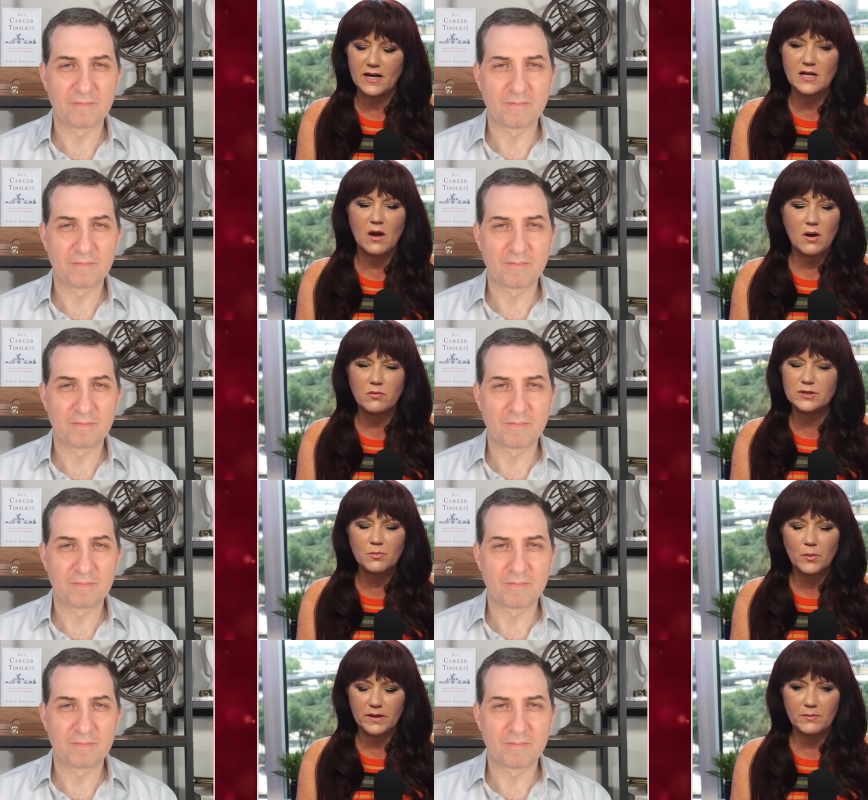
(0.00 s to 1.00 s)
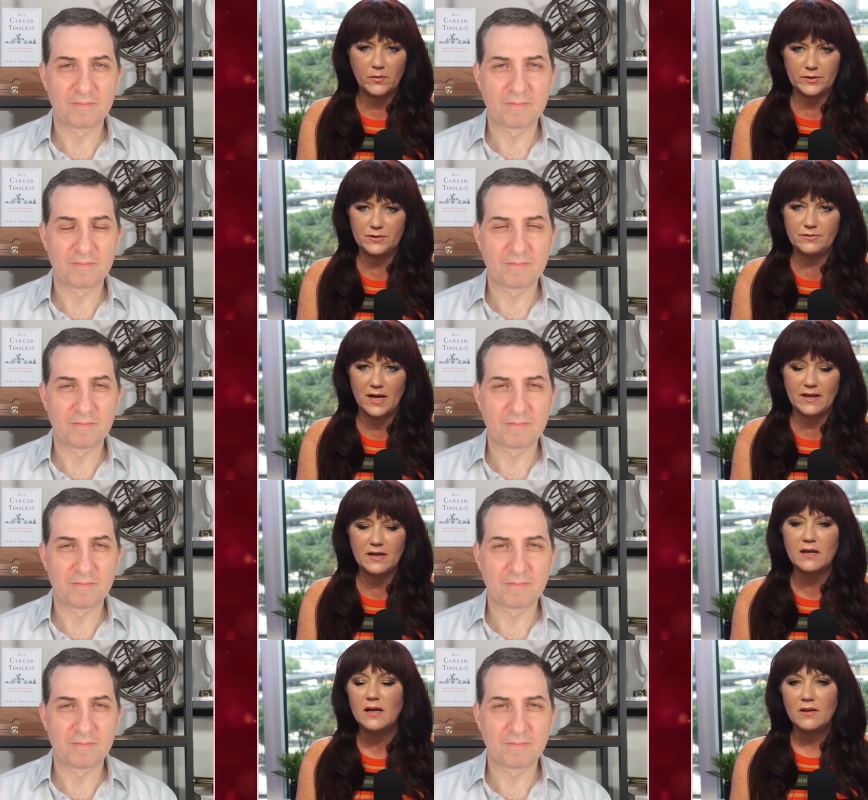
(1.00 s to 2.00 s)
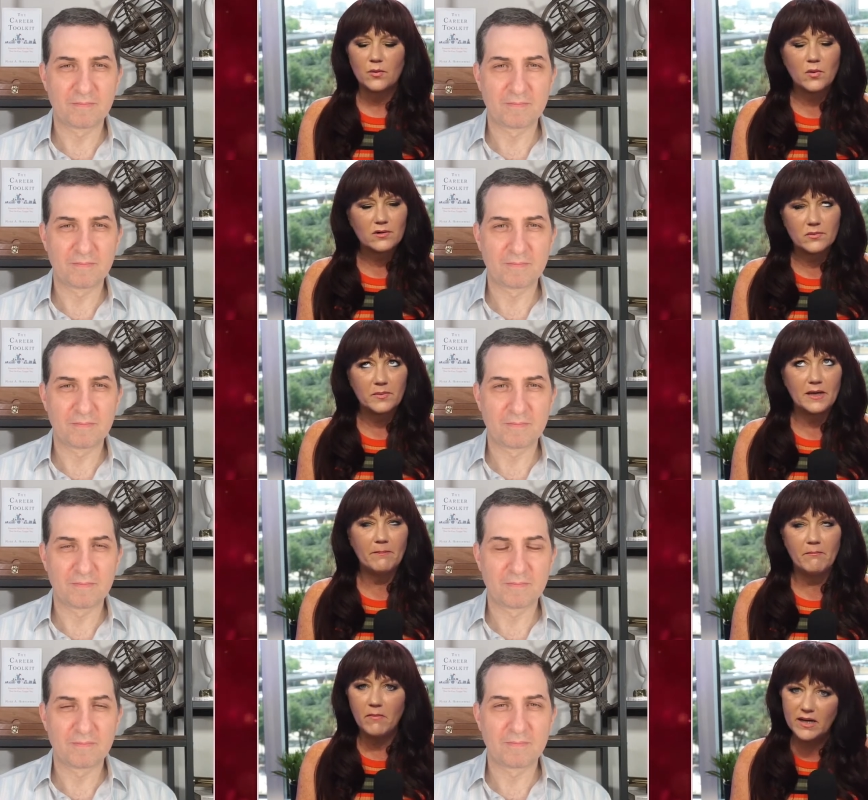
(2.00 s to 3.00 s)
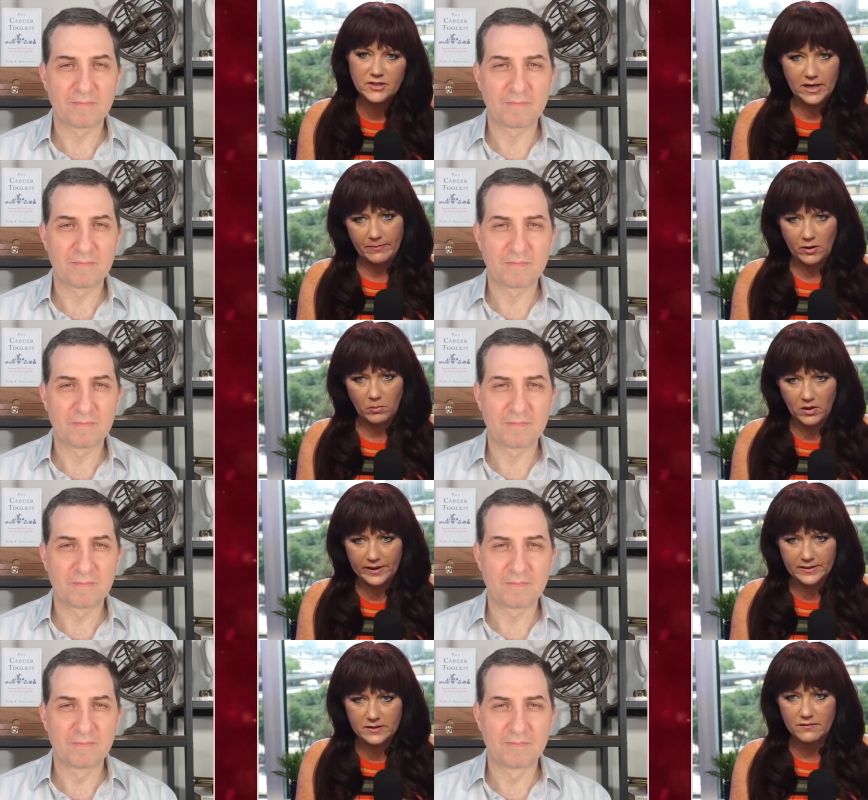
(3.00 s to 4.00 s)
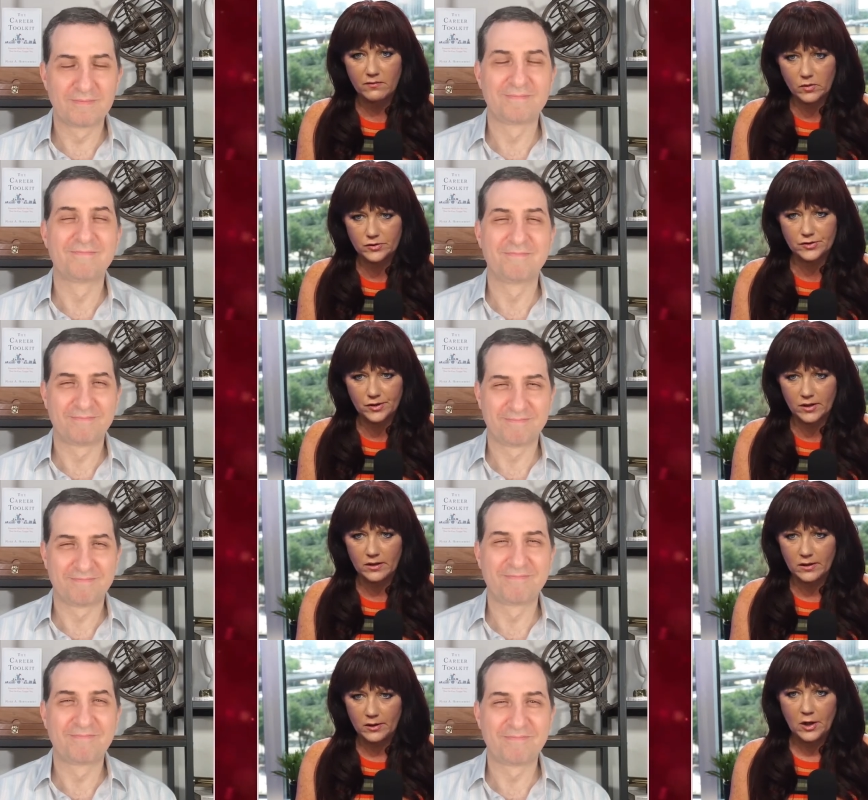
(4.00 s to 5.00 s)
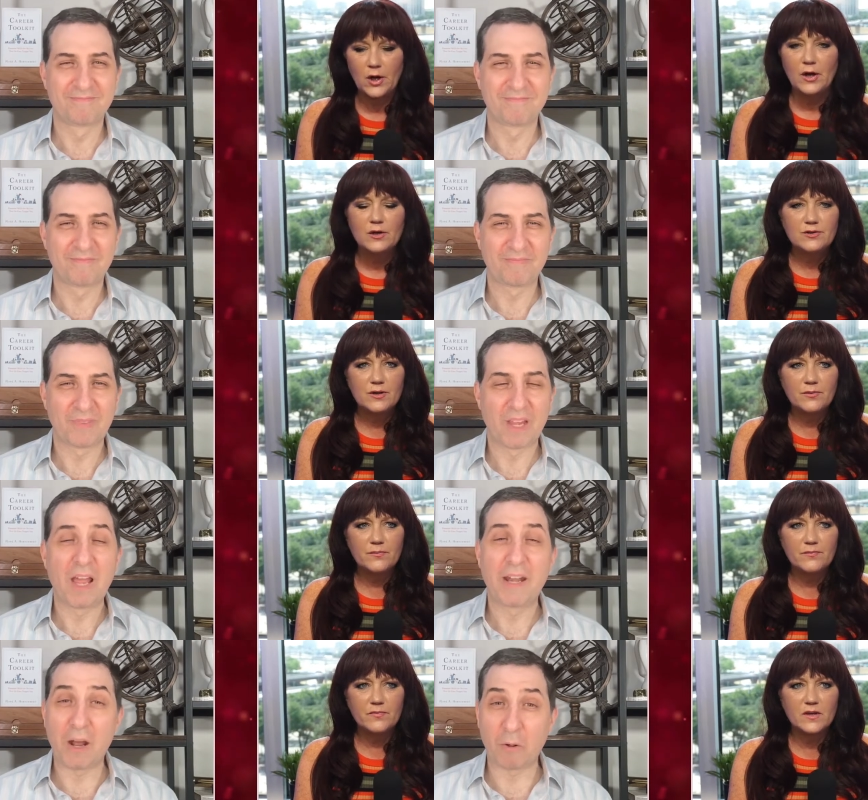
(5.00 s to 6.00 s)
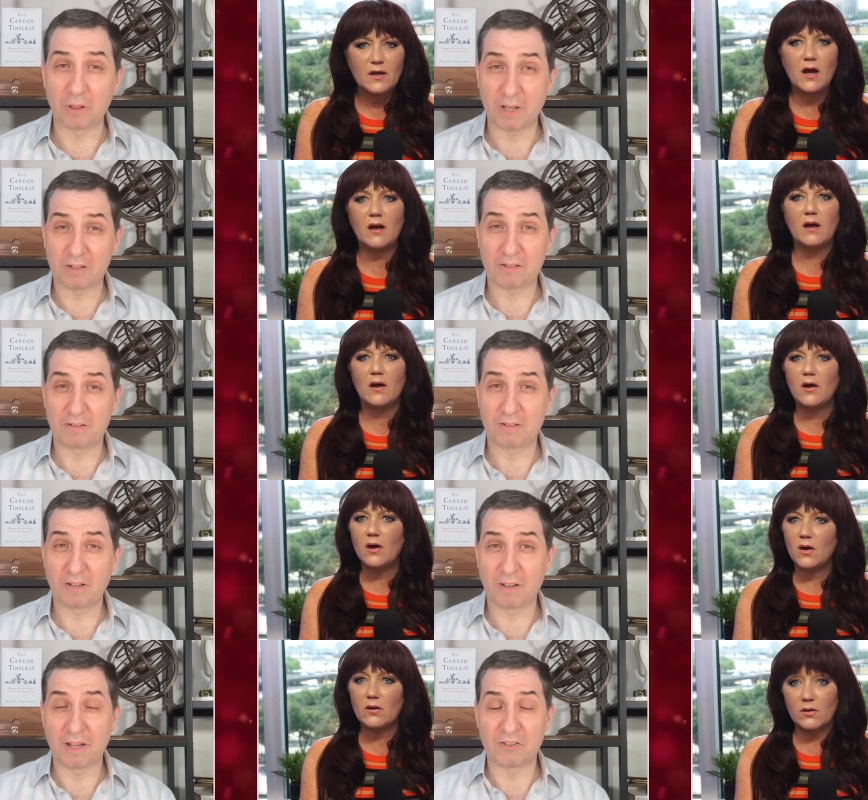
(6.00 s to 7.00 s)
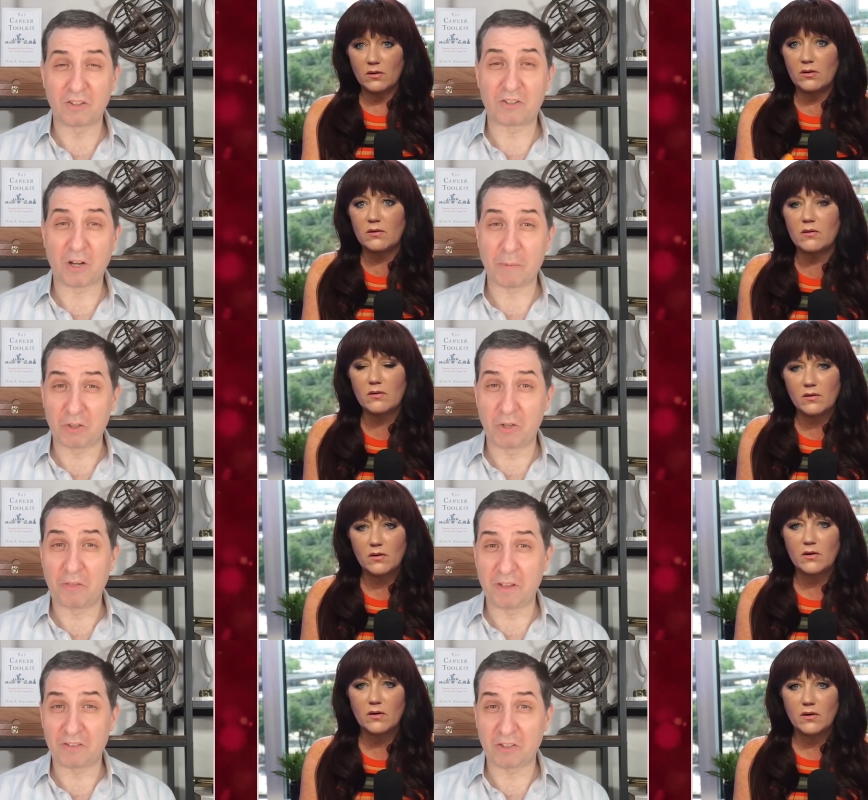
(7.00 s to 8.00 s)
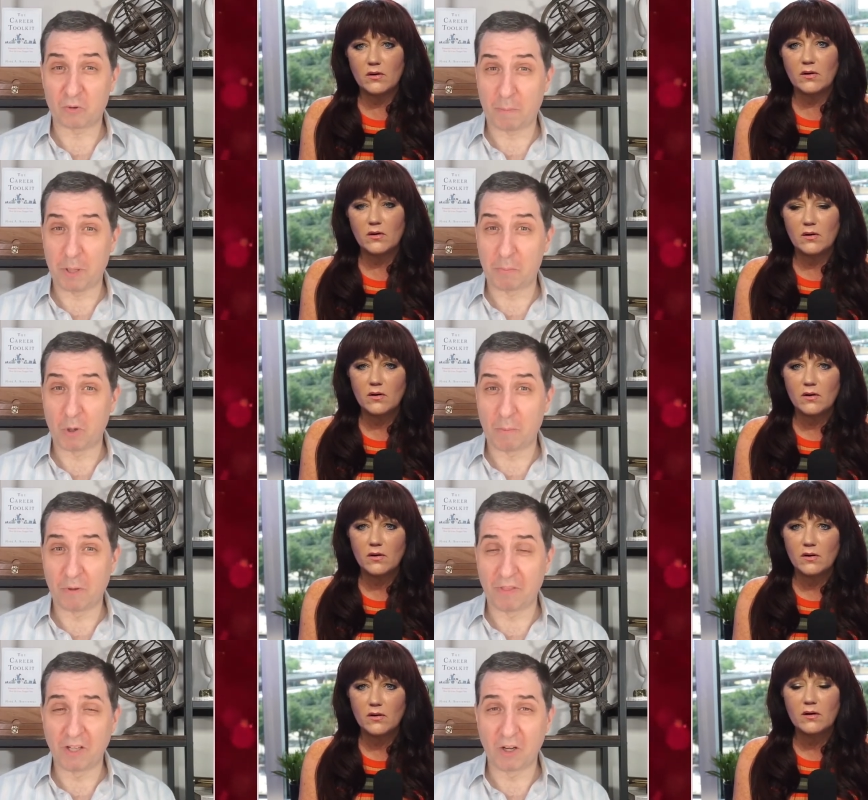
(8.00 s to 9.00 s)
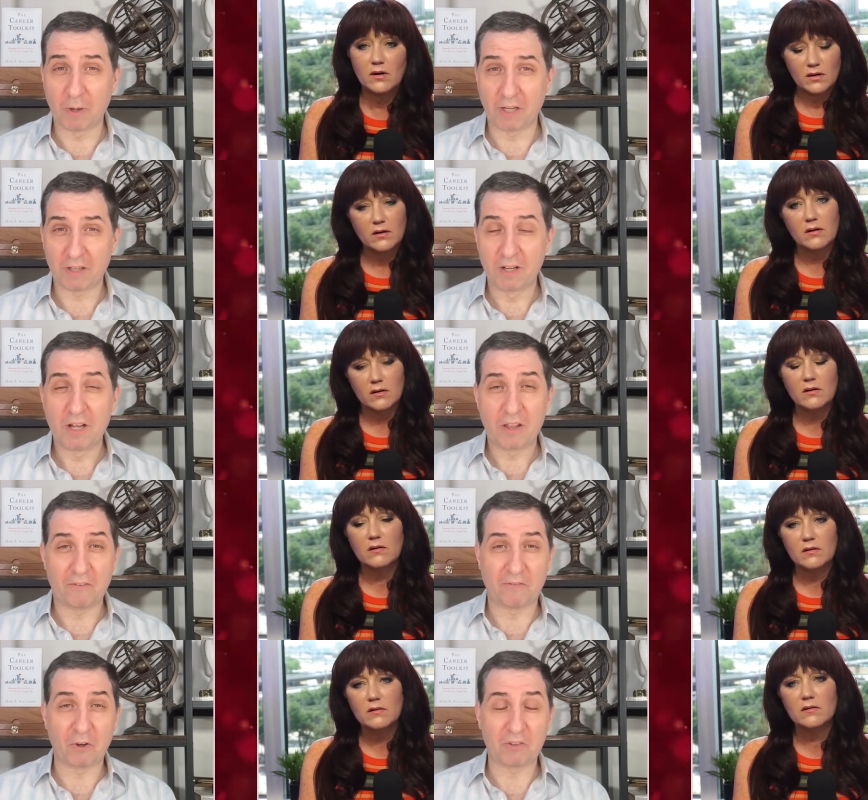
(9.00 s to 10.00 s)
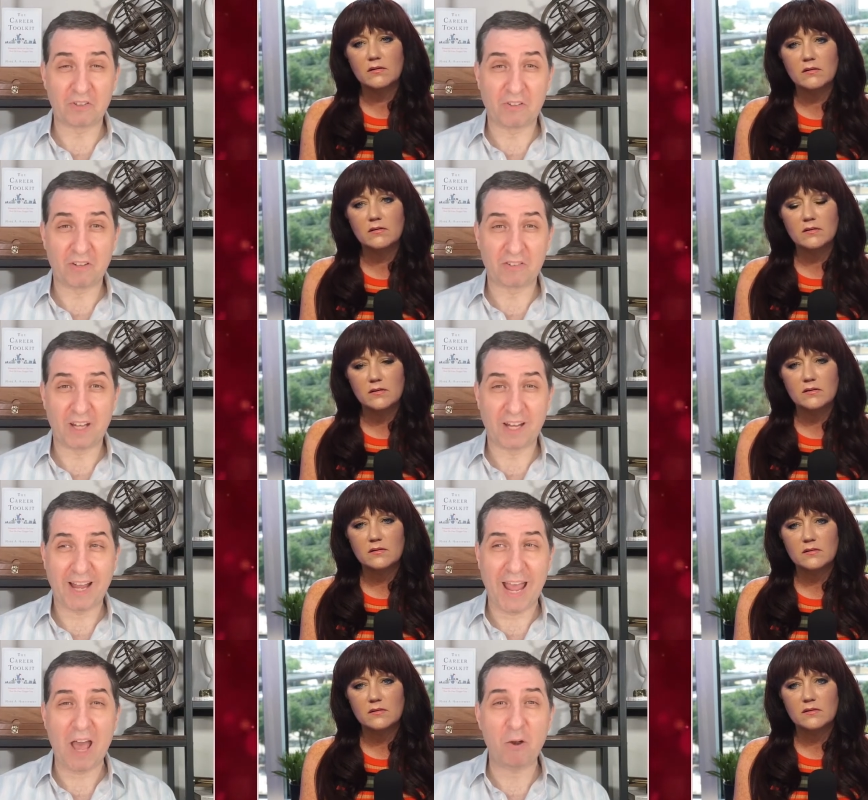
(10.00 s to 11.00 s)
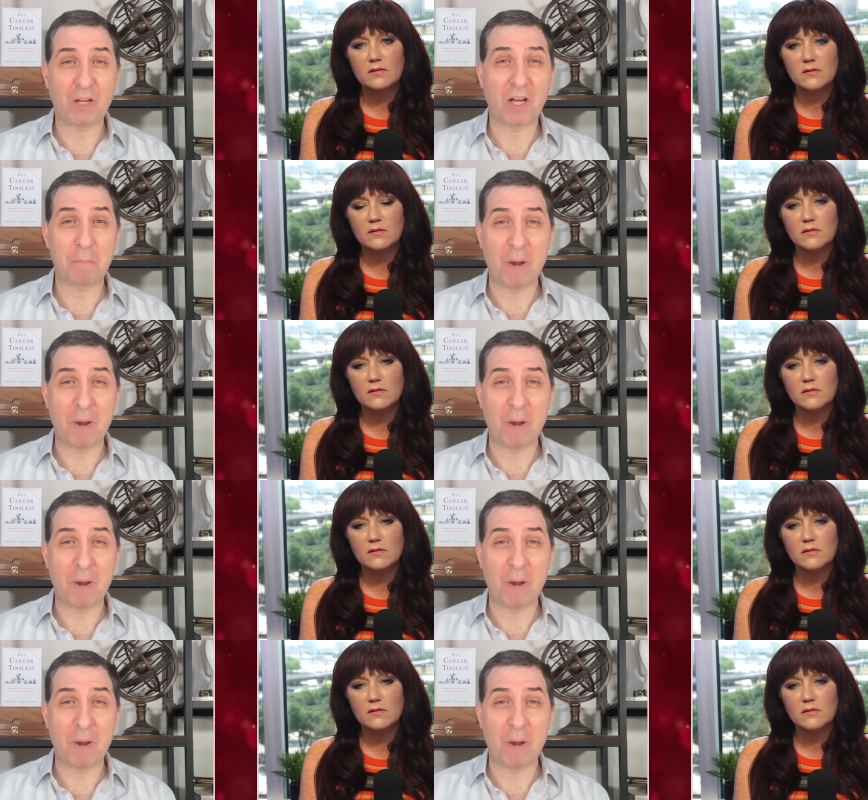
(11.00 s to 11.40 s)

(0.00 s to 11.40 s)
Speaker 1: I, I wish more people would do that. I think the world would be a much happier place for sure. So
Speaker 2: now let's, let's just talk about two things that trip people up when they do it. The first is they say, how can I